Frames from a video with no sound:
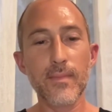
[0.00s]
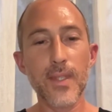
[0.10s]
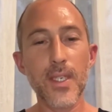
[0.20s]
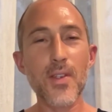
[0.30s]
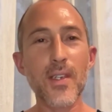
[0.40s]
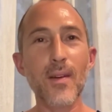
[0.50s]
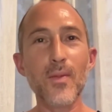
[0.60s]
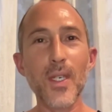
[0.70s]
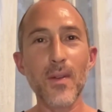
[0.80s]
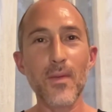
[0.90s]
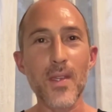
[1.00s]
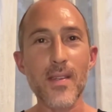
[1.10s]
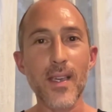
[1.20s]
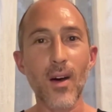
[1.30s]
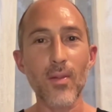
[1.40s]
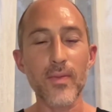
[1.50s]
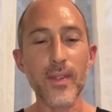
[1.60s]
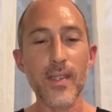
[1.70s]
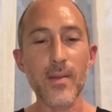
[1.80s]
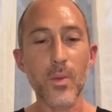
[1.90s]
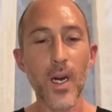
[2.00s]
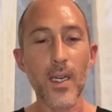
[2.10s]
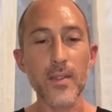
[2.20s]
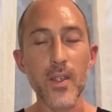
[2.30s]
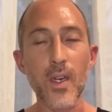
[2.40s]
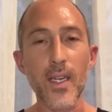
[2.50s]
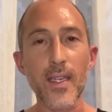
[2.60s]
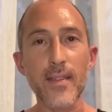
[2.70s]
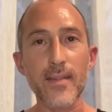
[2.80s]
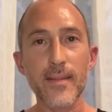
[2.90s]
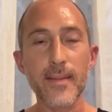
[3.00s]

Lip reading: discovery of the self is a wild journey.